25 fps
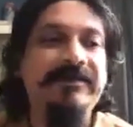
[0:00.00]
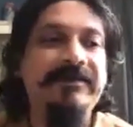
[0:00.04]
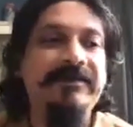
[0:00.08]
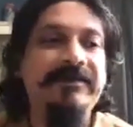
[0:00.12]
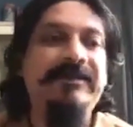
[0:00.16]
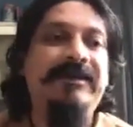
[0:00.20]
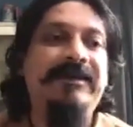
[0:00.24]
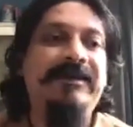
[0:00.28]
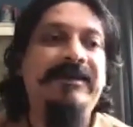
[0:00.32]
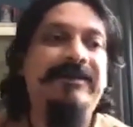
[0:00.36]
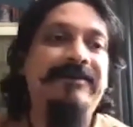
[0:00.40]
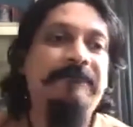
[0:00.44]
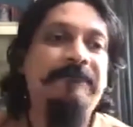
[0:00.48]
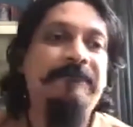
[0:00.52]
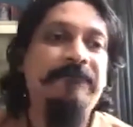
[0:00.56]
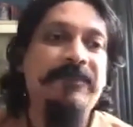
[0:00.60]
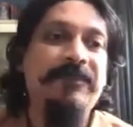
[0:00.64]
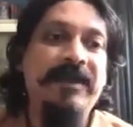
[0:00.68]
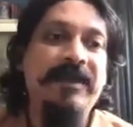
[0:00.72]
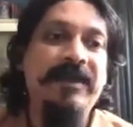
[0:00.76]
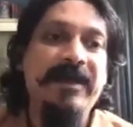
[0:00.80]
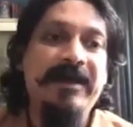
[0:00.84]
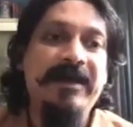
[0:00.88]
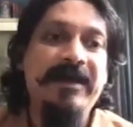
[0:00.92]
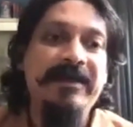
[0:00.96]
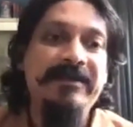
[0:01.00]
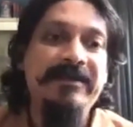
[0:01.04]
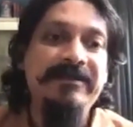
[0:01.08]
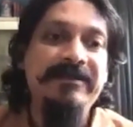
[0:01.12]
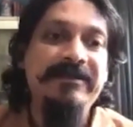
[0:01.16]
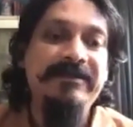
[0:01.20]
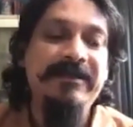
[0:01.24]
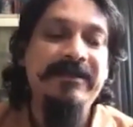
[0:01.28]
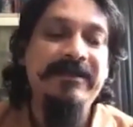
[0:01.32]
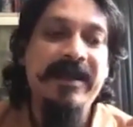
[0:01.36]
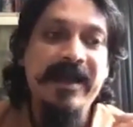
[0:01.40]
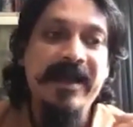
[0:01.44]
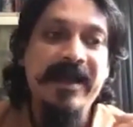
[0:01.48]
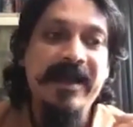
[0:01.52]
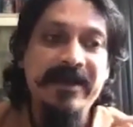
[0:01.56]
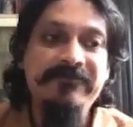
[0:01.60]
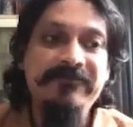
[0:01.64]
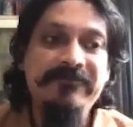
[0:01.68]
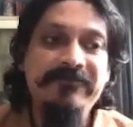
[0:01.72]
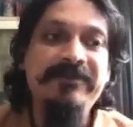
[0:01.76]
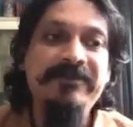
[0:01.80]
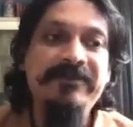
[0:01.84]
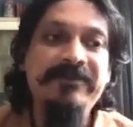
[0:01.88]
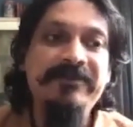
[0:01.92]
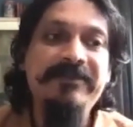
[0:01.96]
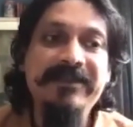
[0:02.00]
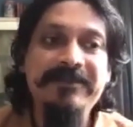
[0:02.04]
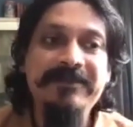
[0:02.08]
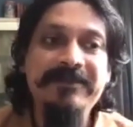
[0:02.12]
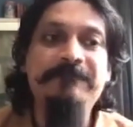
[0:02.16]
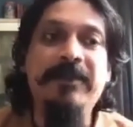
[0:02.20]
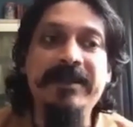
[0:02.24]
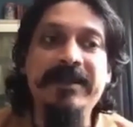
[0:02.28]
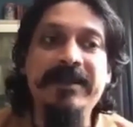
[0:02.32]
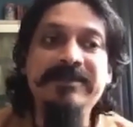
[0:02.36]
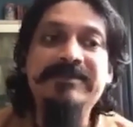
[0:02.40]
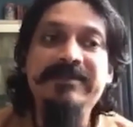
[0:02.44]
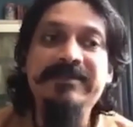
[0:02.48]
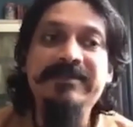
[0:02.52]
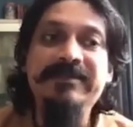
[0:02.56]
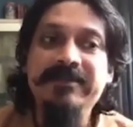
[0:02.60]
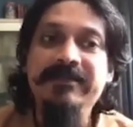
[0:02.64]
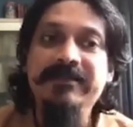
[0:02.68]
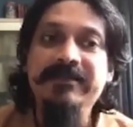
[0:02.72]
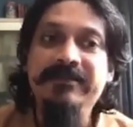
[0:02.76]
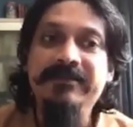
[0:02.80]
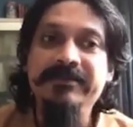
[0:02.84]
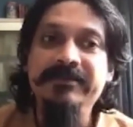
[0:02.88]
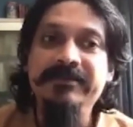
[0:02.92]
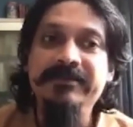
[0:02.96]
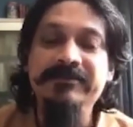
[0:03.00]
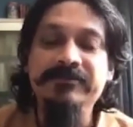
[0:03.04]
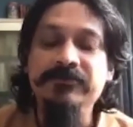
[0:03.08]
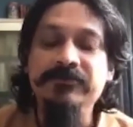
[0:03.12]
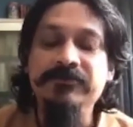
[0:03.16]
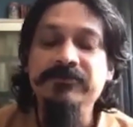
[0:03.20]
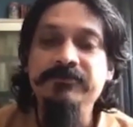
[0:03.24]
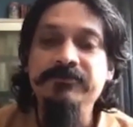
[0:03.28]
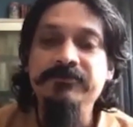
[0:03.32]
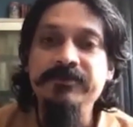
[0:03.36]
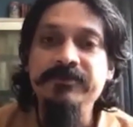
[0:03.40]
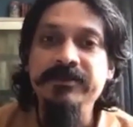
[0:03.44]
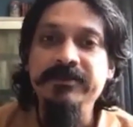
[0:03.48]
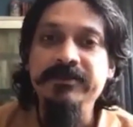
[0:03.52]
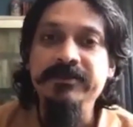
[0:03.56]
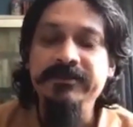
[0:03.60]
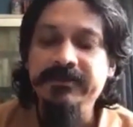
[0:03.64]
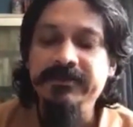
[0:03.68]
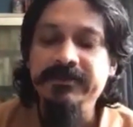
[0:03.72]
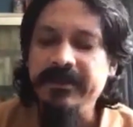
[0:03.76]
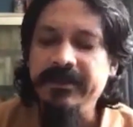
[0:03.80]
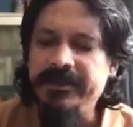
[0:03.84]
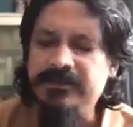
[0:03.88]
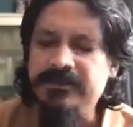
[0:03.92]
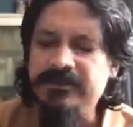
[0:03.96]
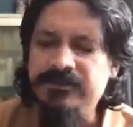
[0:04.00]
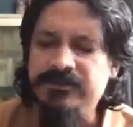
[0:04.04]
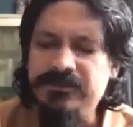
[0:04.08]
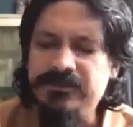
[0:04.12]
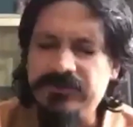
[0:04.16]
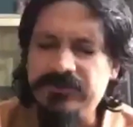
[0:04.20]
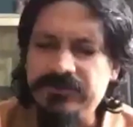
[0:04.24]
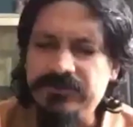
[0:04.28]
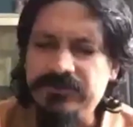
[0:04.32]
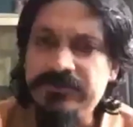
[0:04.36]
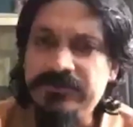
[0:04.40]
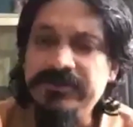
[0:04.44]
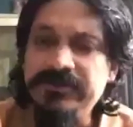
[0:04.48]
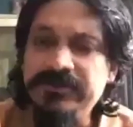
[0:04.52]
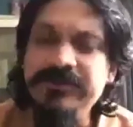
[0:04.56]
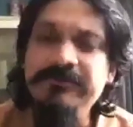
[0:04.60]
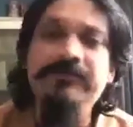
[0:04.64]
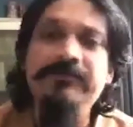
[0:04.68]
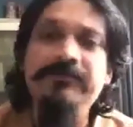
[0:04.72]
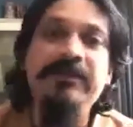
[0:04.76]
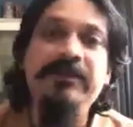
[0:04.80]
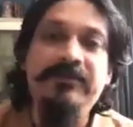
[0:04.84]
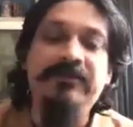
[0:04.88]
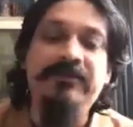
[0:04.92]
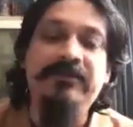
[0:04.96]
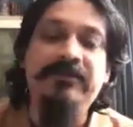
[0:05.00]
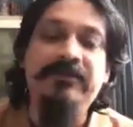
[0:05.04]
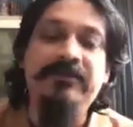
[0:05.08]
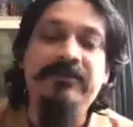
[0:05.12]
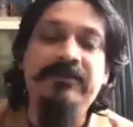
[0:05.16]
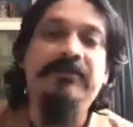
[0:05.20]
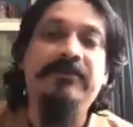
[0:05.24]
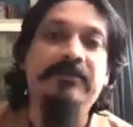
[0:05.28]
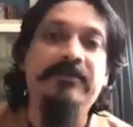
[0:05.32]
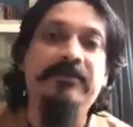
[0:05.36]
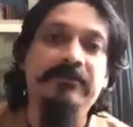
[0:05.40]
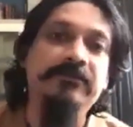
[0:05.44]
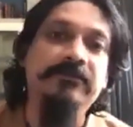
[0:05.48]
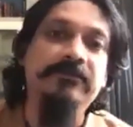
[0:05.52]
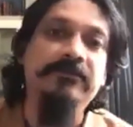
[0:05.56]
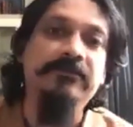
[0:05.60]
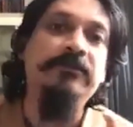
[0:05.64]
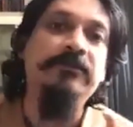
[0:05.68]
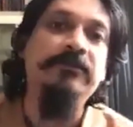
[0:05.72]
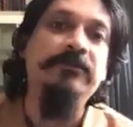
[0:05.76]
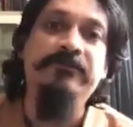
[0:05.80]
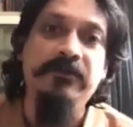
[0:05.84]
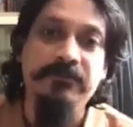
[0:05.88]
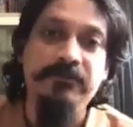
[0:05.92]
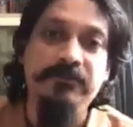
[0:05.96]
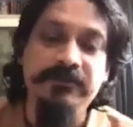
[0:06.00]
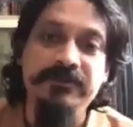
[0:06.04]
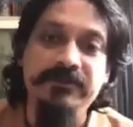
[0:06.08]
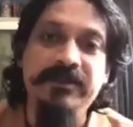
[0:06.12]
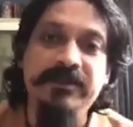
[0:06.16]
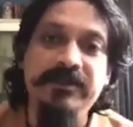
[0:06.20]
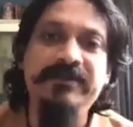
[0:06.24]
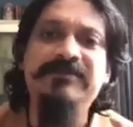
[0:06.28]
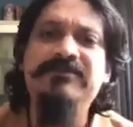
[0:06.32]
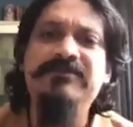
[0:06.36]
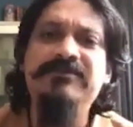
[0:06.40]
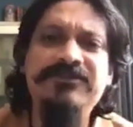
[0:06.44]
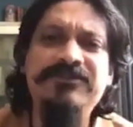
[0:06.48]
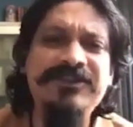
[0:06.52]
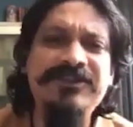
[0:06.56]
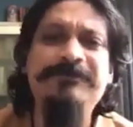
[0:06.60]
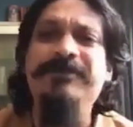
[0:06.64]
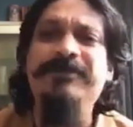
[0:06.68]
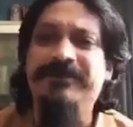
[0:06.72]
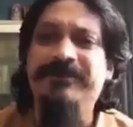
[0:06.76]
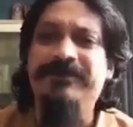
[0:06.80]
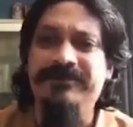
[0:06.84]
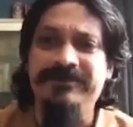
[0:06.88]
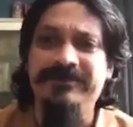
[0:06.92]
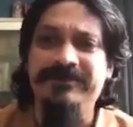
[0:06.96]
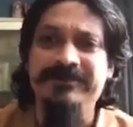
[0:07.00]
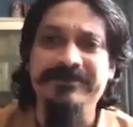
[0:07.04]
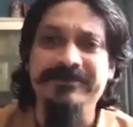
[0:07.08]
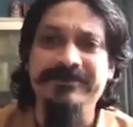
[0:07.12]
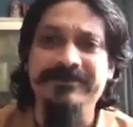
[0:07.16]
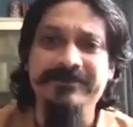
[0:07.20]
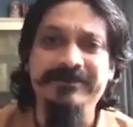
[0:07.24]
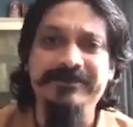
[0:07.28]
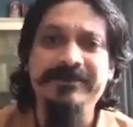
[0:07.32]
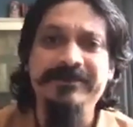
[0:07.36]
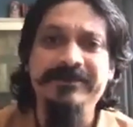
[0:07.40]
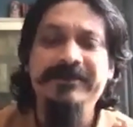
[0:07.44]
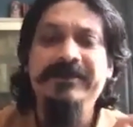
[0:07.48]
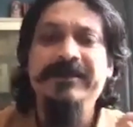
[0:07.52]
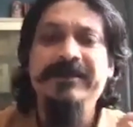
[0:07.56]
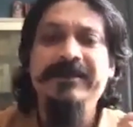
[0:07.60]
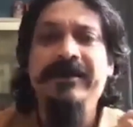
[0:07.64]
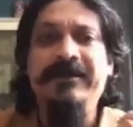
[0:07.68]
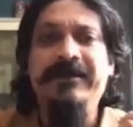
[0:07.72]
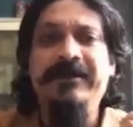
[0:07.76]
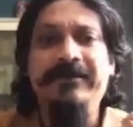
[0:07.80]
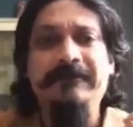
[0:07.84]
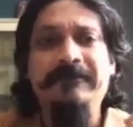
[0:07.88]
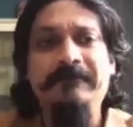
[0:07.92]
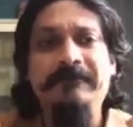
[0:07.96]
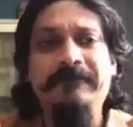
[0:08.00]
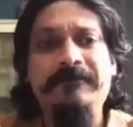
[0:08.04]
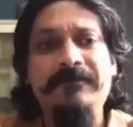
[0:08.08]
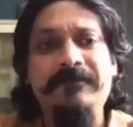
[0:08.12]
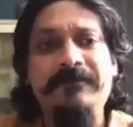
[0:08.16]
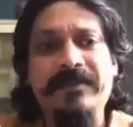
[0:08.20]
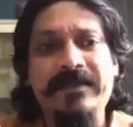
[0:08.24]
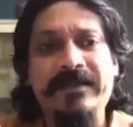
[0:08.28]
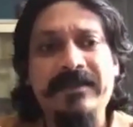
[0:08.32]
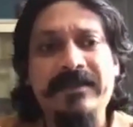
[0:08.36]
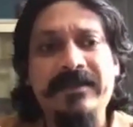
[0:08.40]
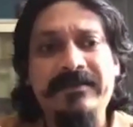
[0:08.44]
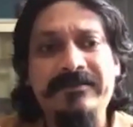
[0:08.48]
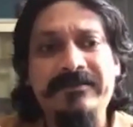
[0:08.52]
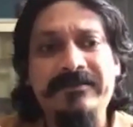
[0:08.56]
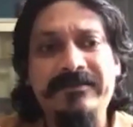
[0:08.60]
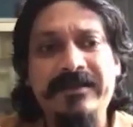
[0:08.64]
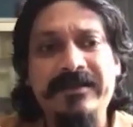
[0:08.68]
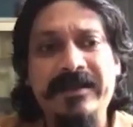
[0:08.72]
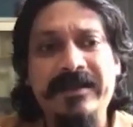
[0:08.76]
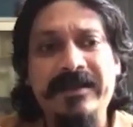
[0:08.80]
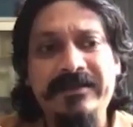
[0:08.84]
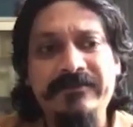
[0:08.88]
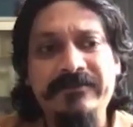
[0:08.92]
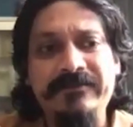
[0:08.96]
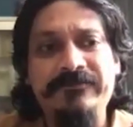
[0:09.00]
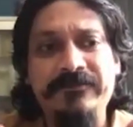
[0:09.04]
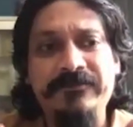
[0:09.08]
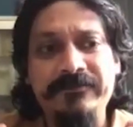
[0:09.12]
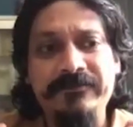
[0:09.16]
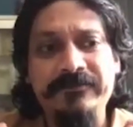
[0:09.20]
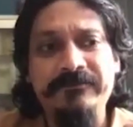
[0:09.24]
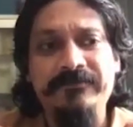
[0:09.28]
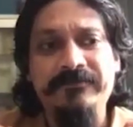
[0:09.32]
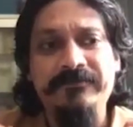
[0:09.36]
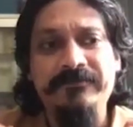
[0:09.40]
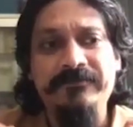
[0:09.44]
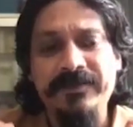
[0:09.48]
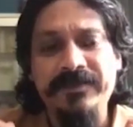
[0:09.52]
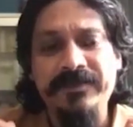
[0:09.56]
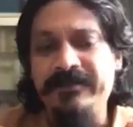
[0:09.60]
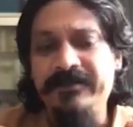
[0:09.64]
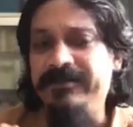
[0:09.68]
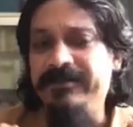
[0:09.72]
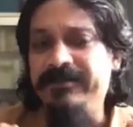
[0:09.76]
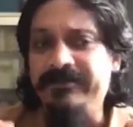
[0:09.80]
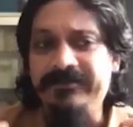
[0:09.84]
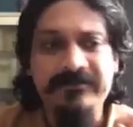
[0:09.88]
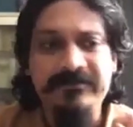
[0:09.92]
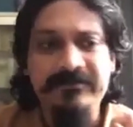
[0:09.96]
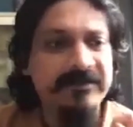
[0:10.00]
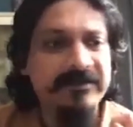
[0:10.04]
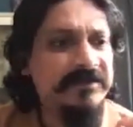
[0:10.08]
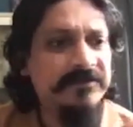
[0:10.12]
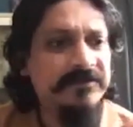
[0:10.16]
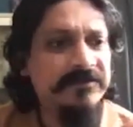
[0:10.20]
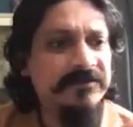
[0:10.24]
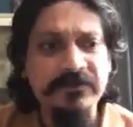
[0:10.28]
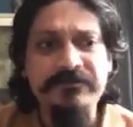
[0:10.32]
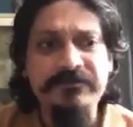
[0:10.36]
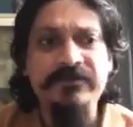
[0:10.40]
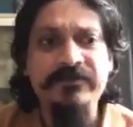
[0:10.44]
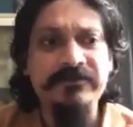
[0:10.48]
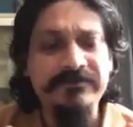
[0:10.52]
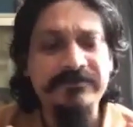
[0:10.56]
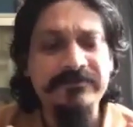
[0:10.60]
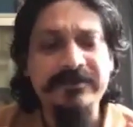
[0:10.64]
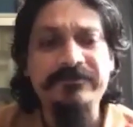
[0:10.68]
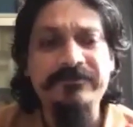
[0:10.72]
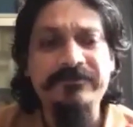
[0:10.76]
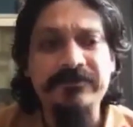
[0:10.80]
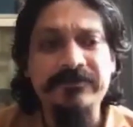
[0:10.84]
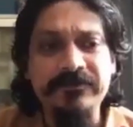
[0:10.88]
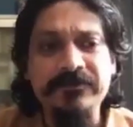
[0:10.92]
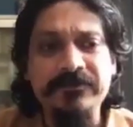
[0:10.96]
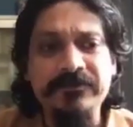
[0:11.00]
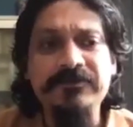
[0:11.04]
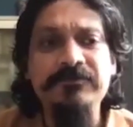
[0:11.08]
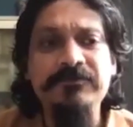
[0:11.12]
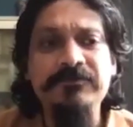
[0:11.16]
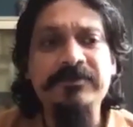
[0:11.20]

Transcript: uh, and having that mindset i think is going to be extremely critical going forward extremely critical uh, uh, and if you're yeah like you know if you're if you're going to be